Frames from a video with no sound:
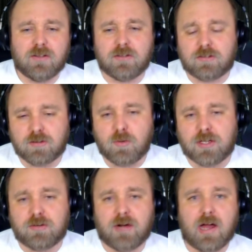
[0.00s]
the
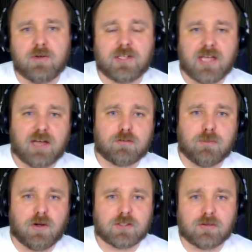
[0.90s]
Sony crowd and the
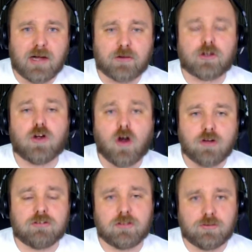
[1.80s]
Xbox crowd are
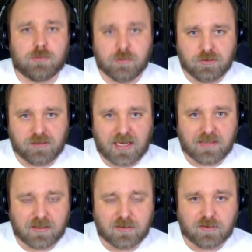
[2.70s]
constantly throwing
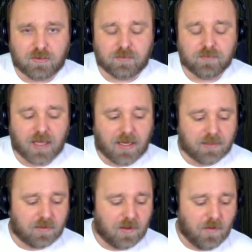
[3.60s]
shade at each other.
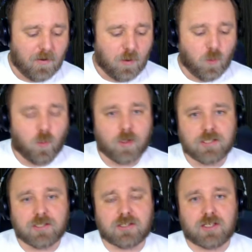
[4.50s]
And one
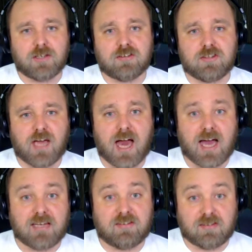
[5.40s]
of the things that
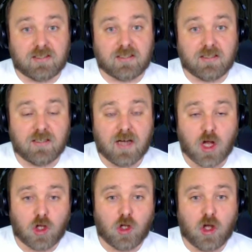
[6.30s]
I see a
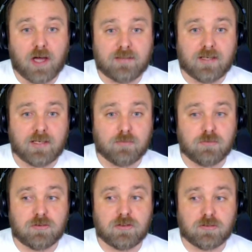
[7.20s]
lot of
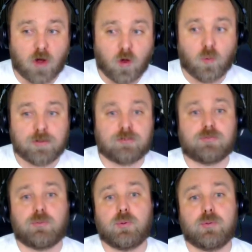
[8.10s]
times that is always
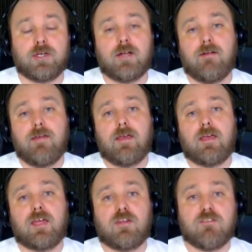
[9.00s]
thrown
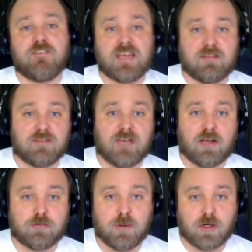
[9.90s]
in the face of
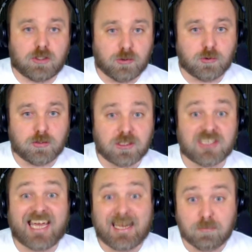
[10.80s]
Xbox users is
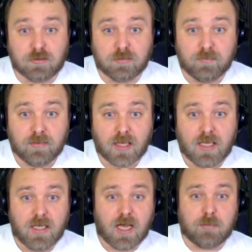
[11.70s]
games.
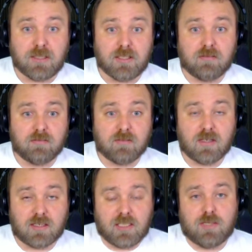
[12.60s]
I mean,
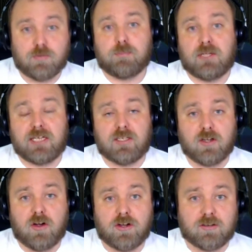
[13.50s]
I think if we're blatantly
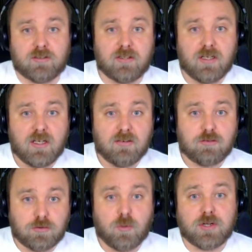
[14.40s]
honest,
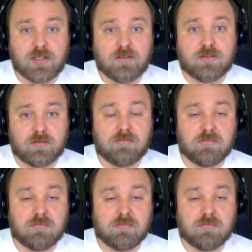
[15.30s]
Sony's